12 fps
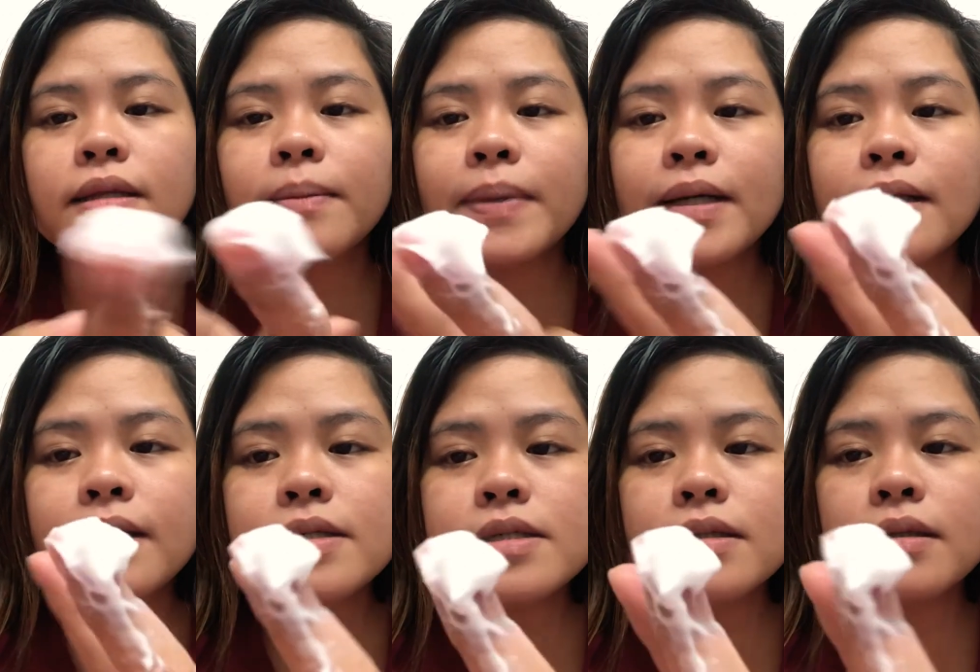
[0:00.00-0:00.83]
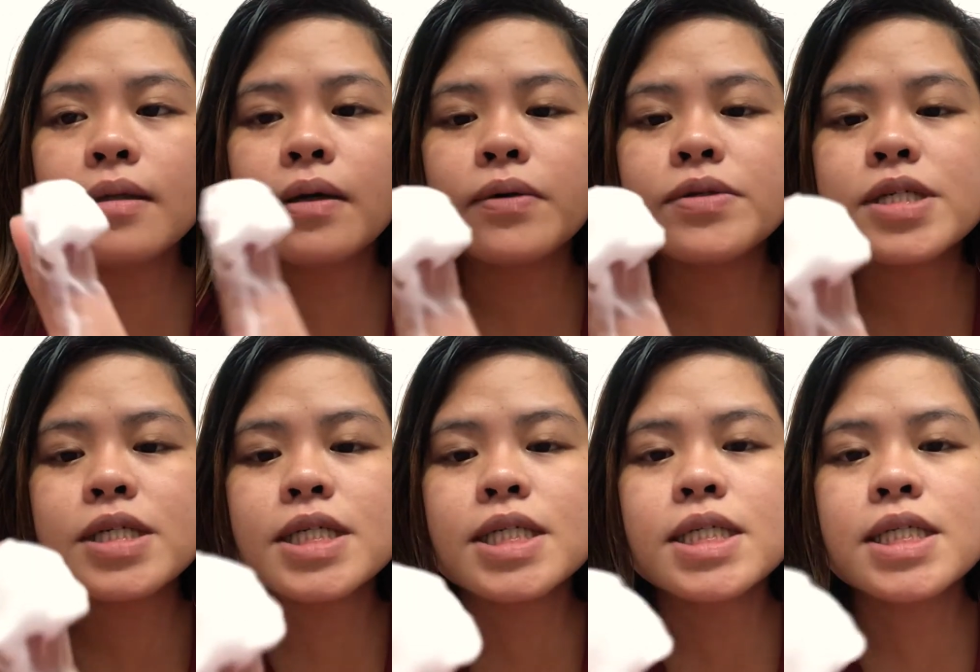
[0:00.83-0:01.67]
Na para lang siyang
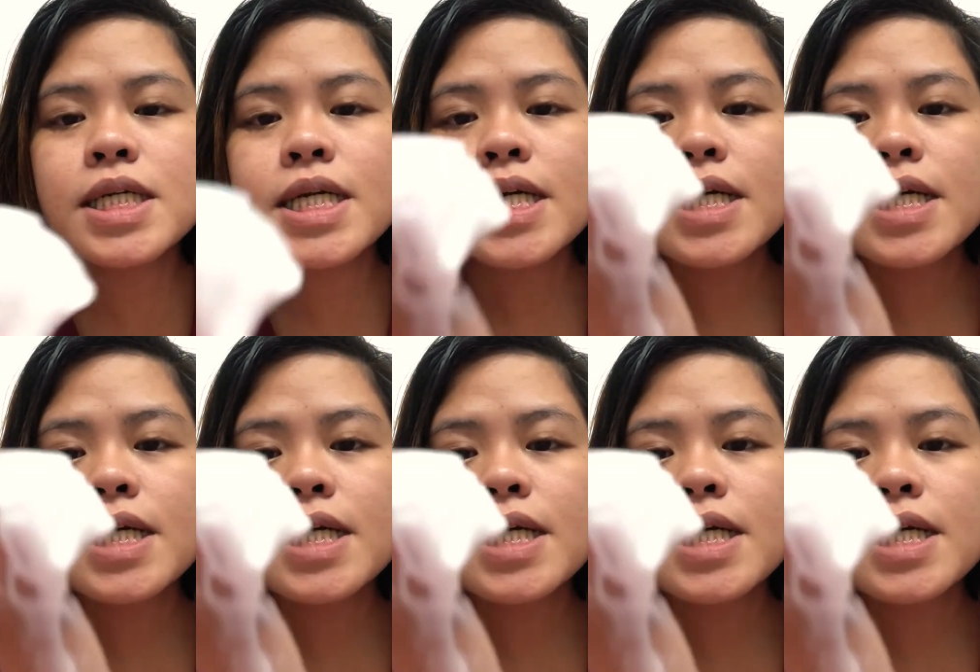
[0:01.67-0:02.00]
lotion.